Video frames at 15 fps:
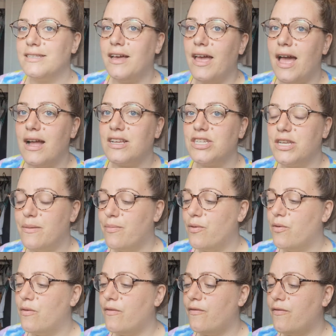I actually
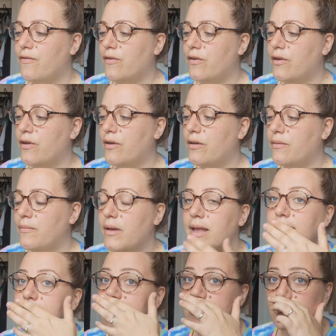bought from
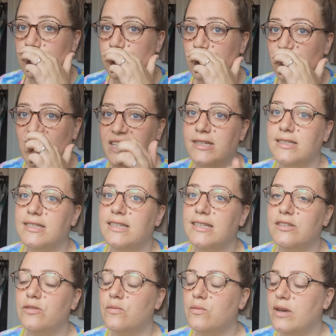Lidl, because
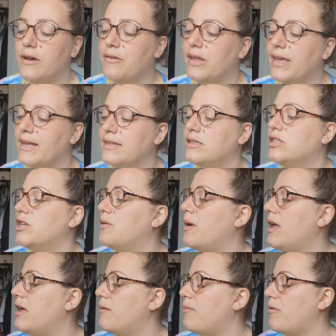Lidl now and again do
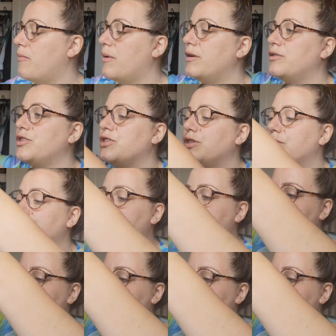a promotion,